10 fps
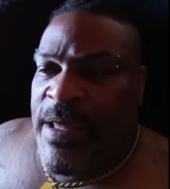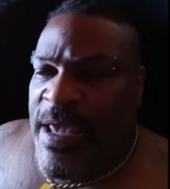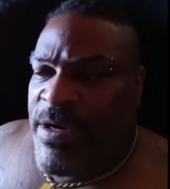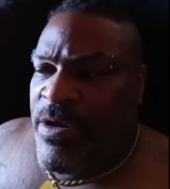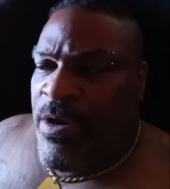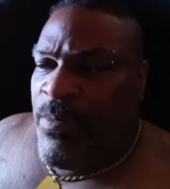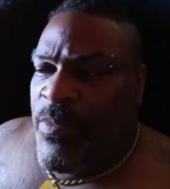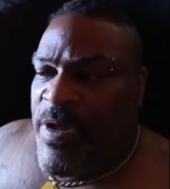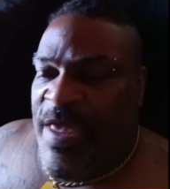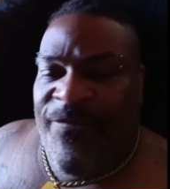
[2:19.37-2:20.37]
And
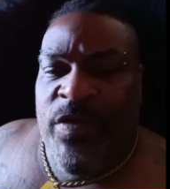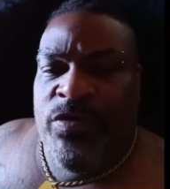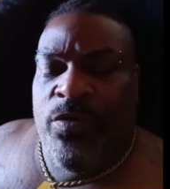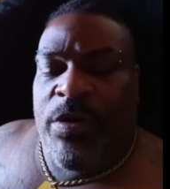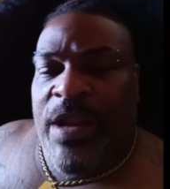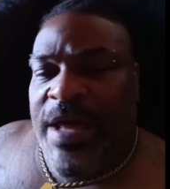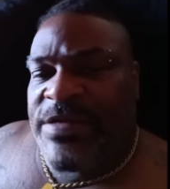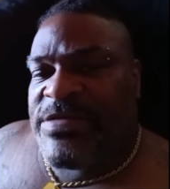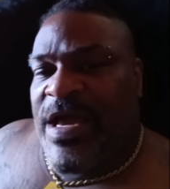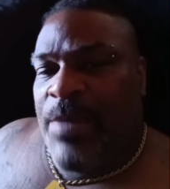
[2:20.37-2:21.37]
if you do a lot
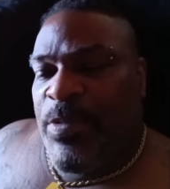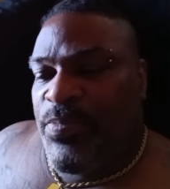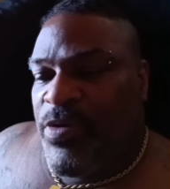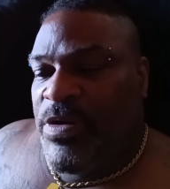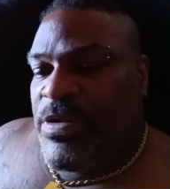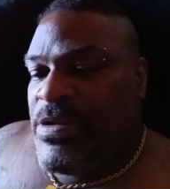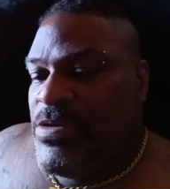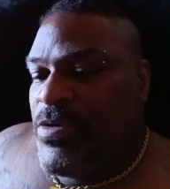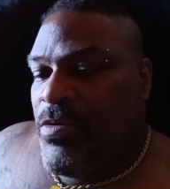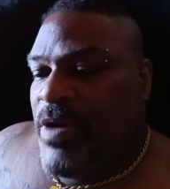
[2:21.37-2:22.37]
of time in prison,
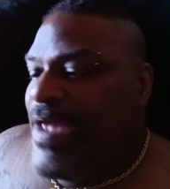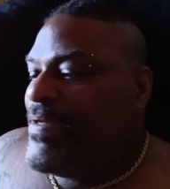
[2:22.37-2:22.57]
you know,